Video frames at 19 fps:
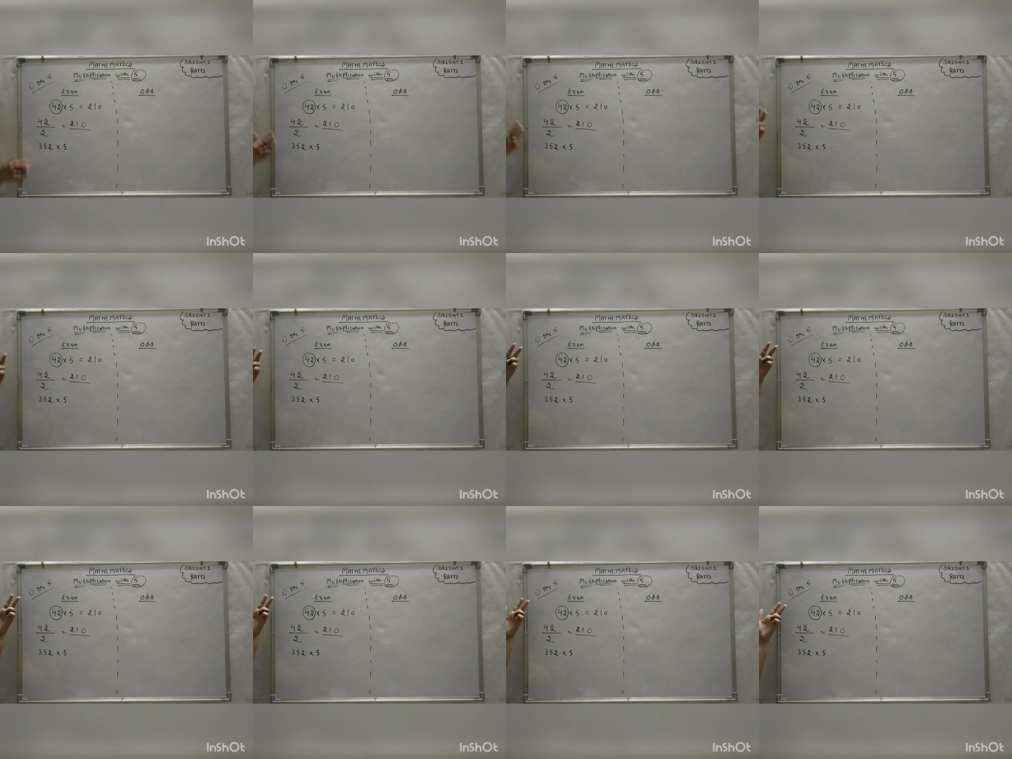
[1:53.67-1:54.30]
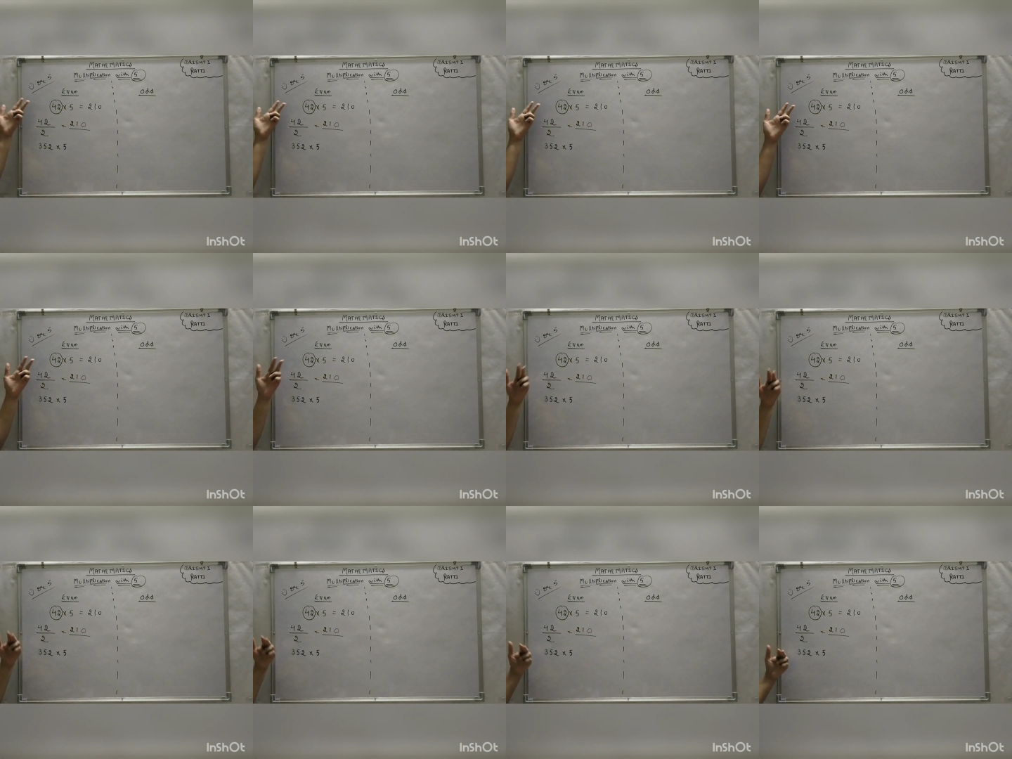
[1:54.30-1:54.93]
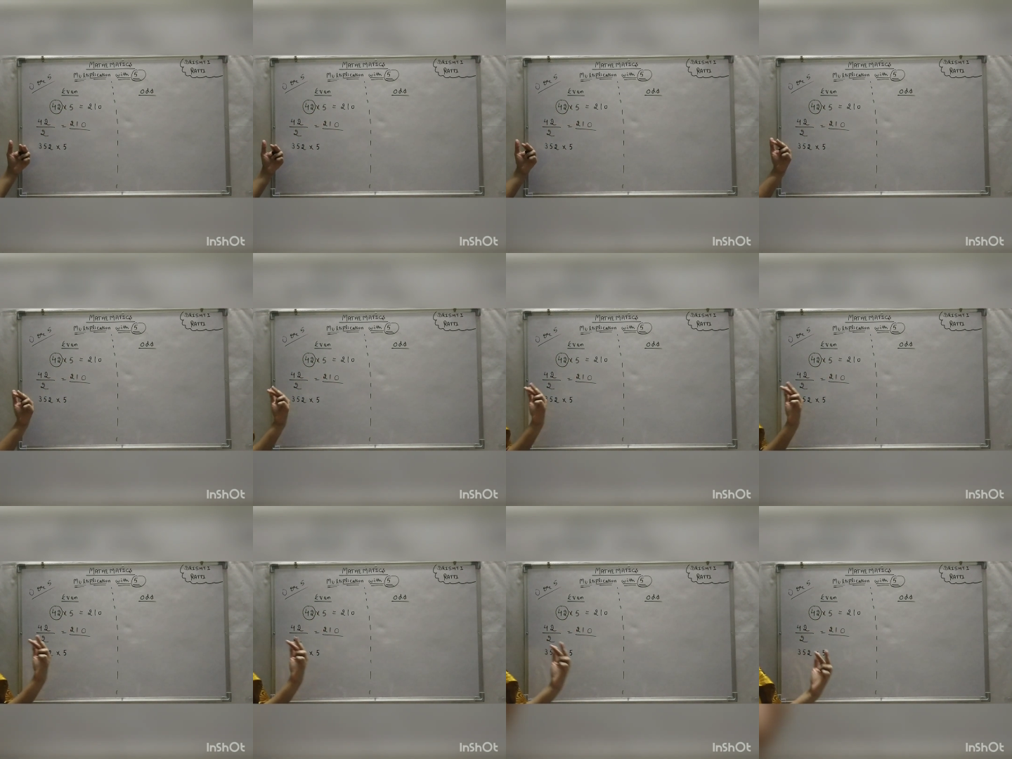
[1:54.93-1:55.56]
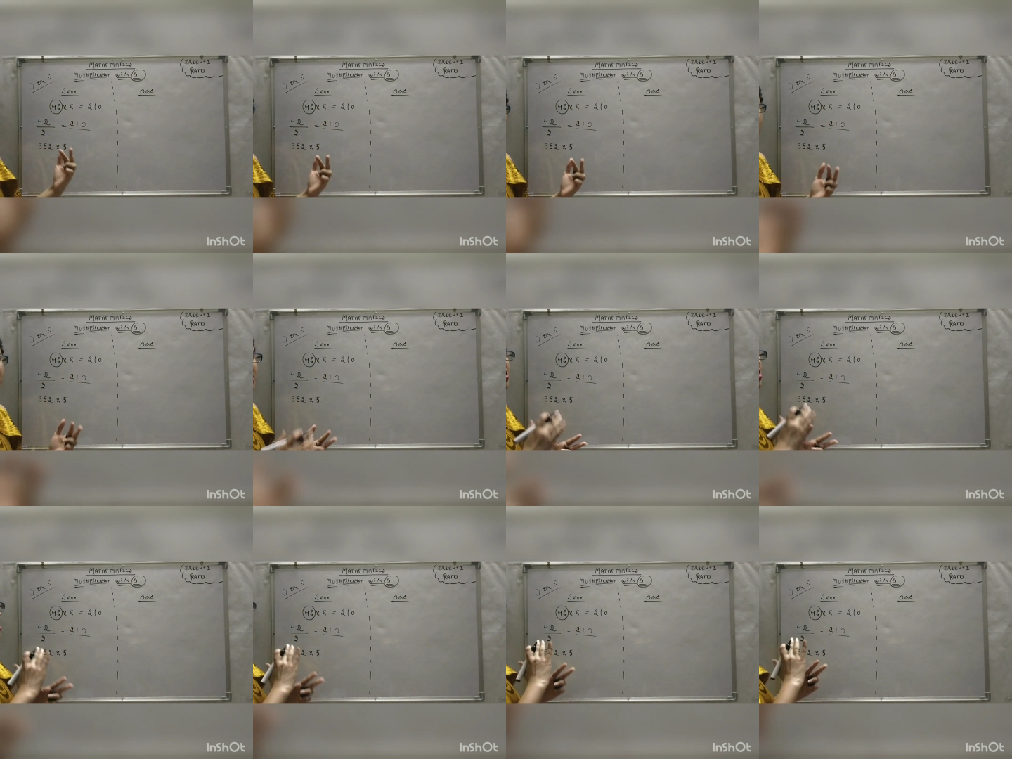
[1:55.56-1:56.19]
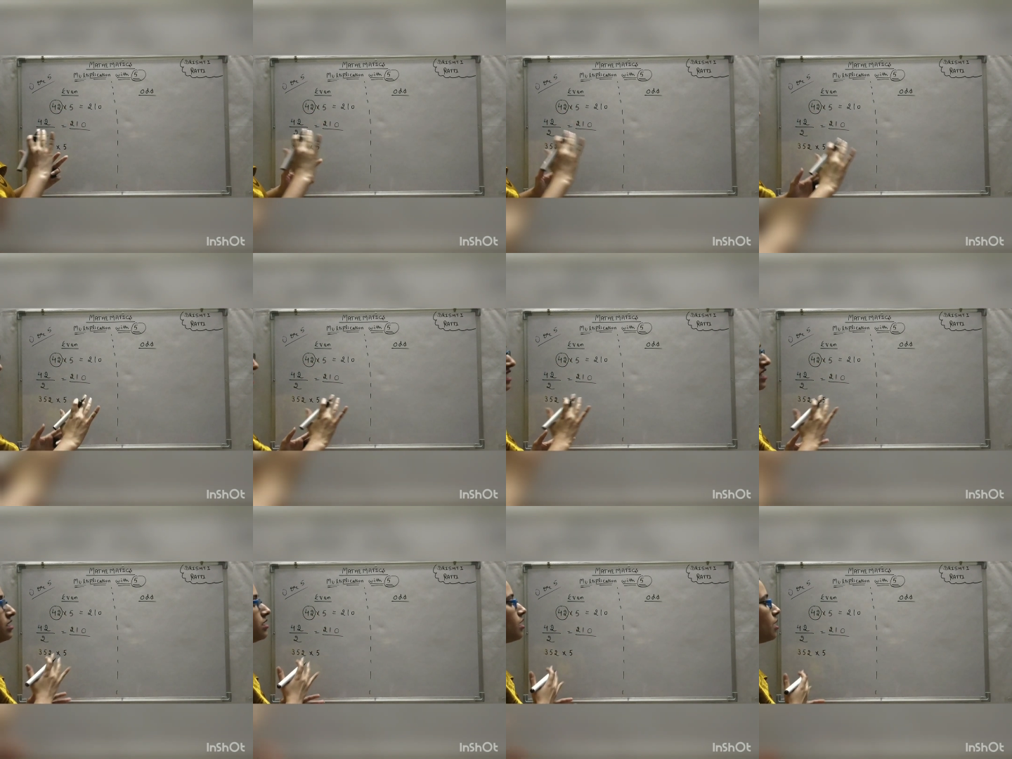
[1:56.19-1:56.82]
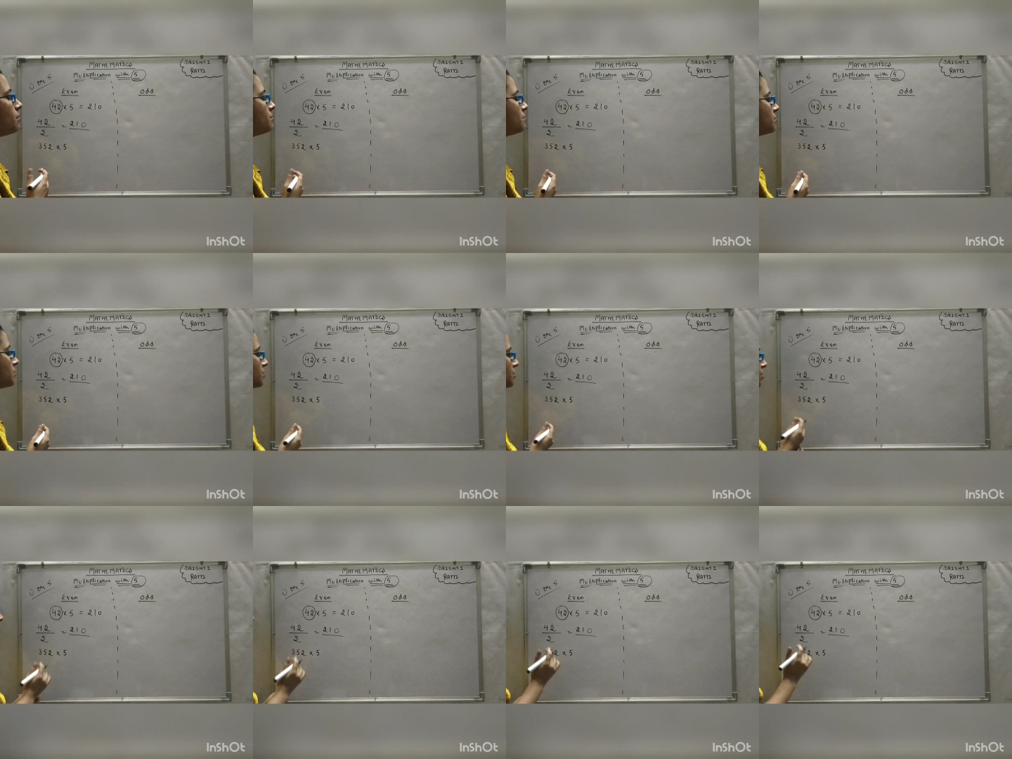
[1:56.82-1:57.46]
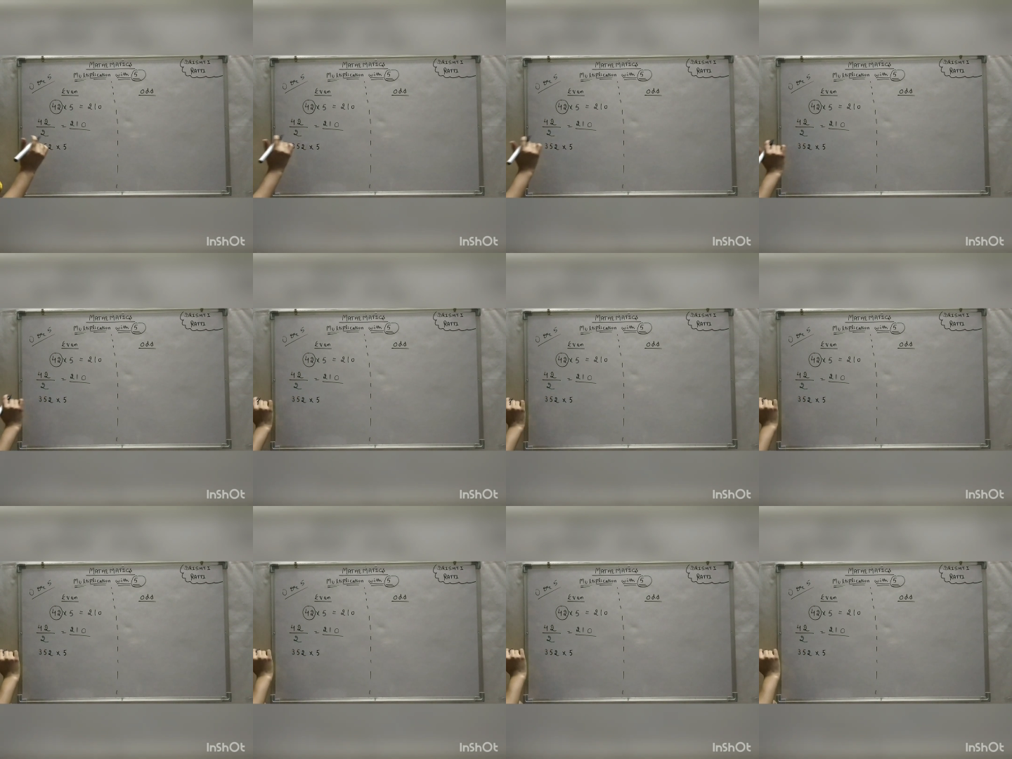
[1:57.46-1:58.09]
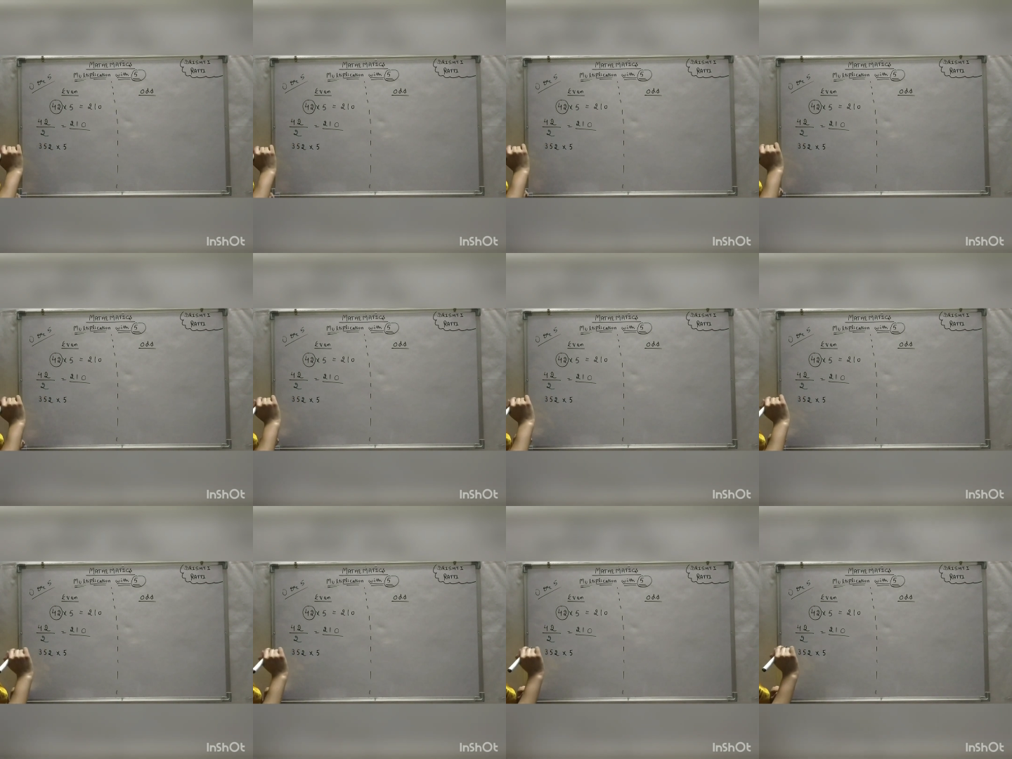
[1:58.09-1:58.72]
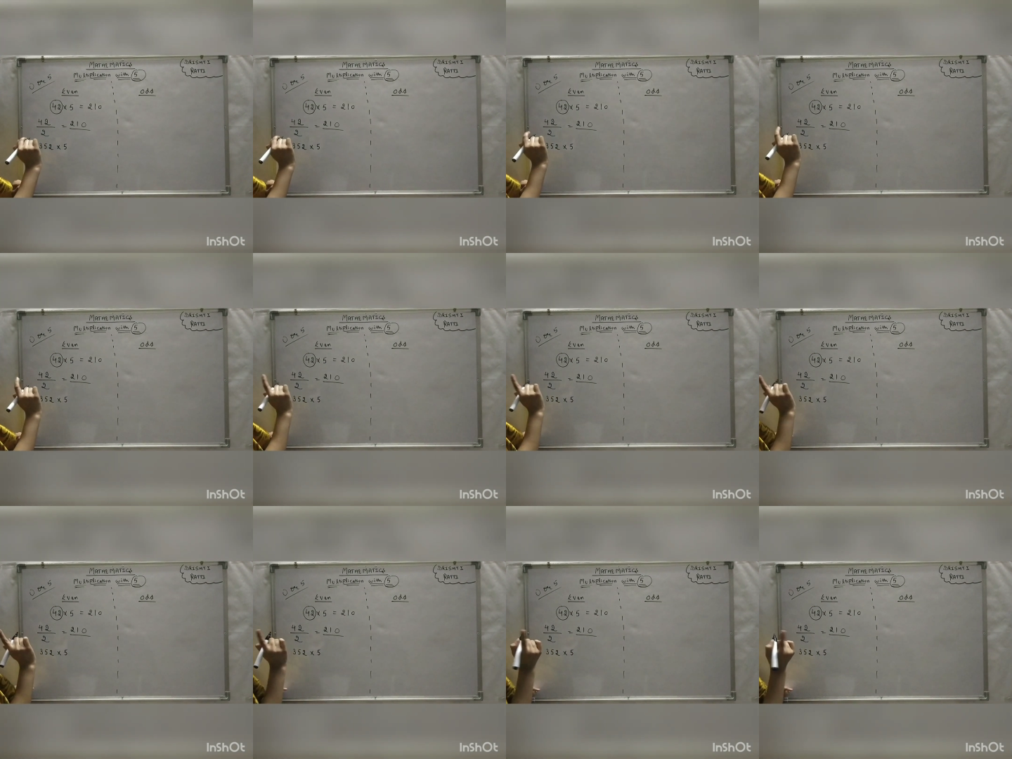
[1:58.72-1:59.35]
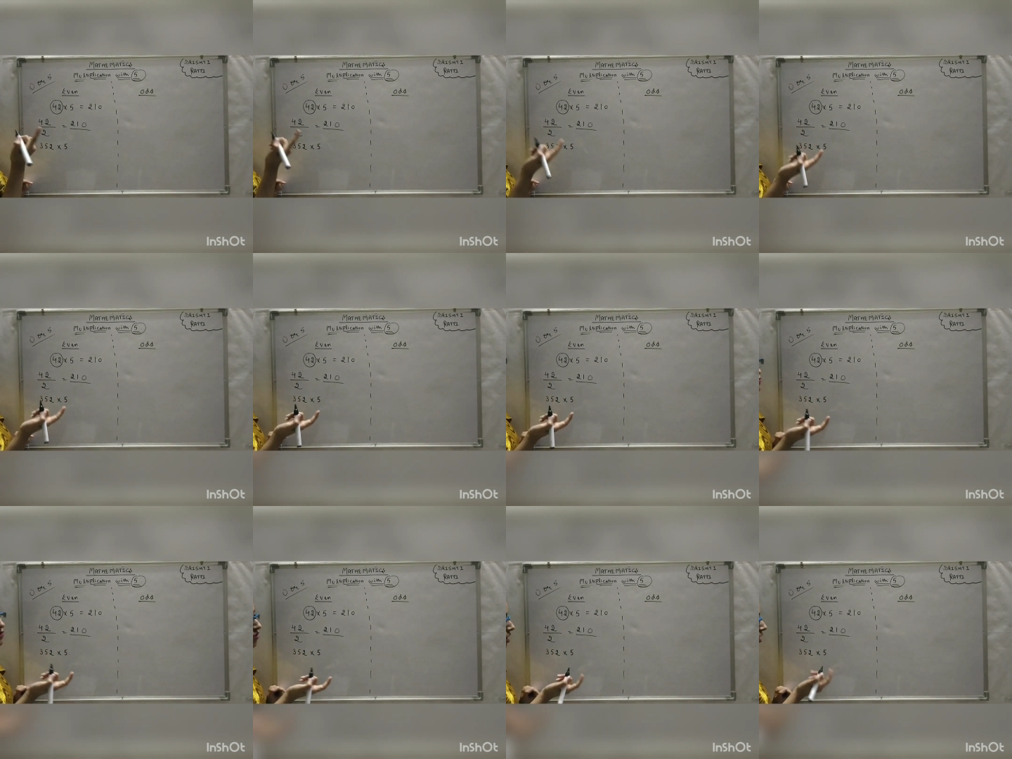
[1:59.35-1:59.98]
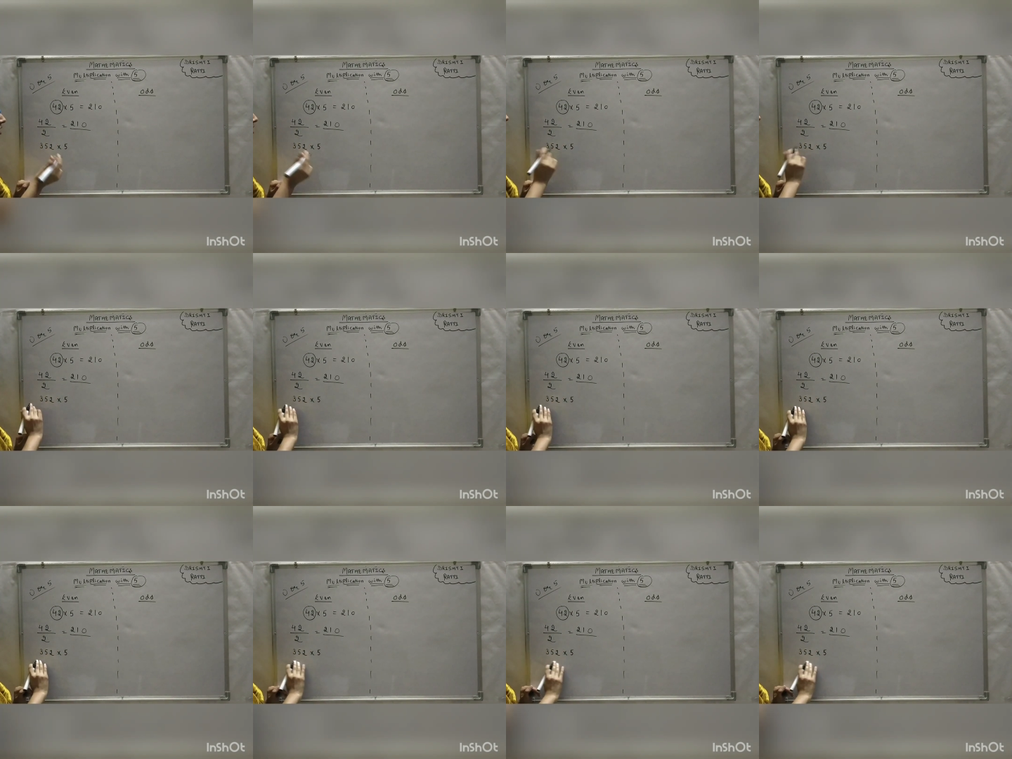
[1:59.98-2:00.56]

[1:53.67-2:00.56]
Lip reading: [unreadable: no face in view]